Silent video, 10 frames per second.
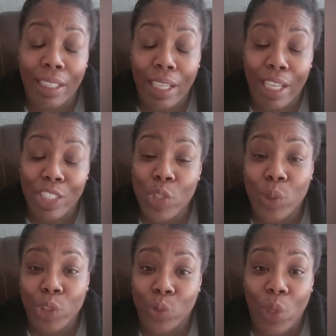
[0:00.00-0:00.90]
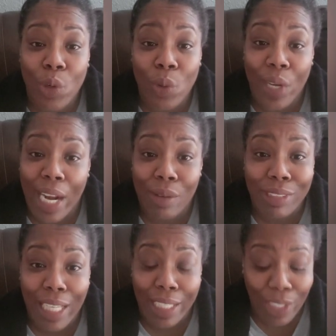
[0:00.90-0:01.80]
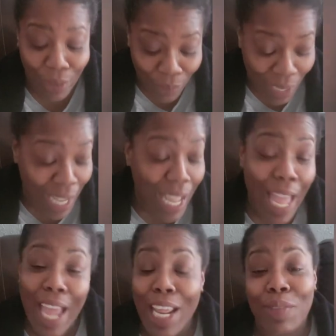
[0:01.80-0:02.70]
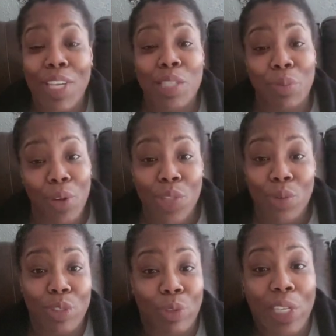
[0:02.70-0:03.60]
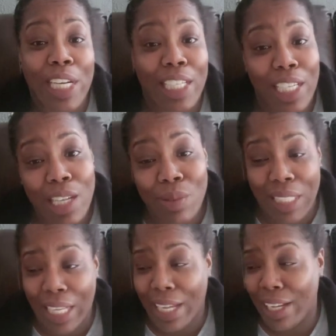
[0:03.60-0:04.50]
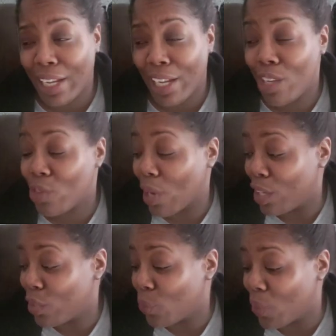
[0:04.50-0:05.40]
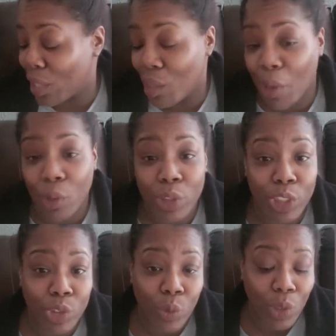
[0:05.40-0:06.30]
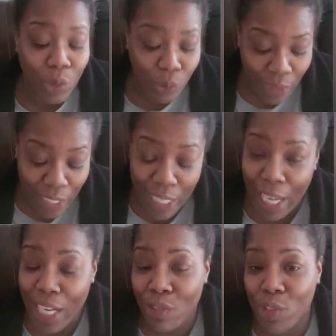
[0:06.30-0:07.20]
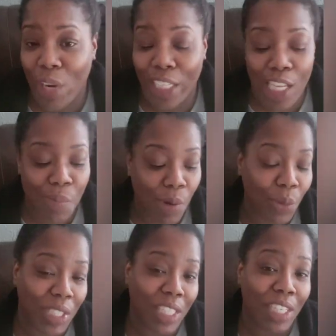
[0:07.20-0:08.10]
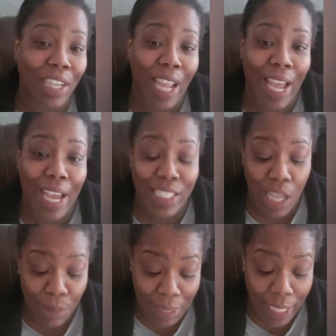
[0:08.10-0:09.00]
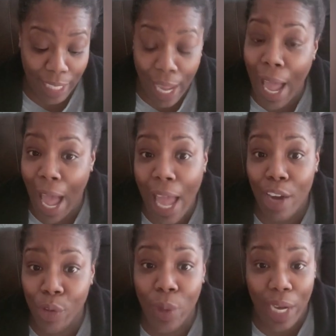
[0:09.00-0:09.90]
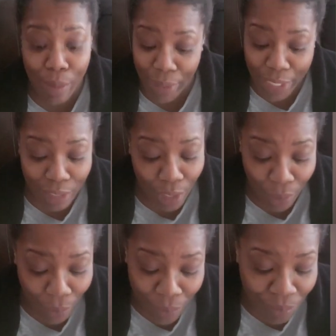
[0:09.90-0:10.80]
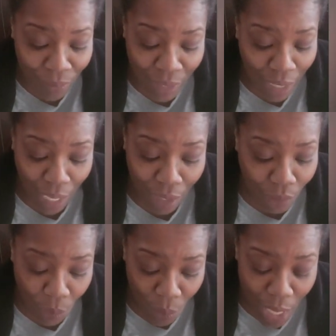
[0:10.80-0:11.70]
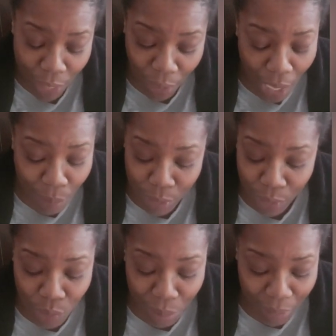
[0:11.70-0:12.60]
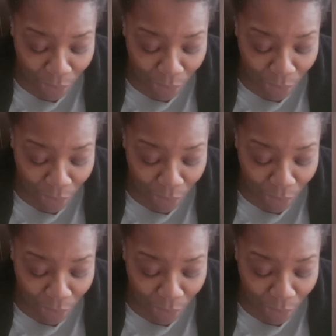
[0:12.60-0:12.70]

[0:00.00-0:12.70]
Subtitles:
and do a stroll, and I was like, no. And even his brother was reading, and he was like, yeah, he trying to do one of them OG strolls, and he can't even try to keep up with the young guys. I was like, yeah, I agree, because no. I don't know what he thought he was doing, but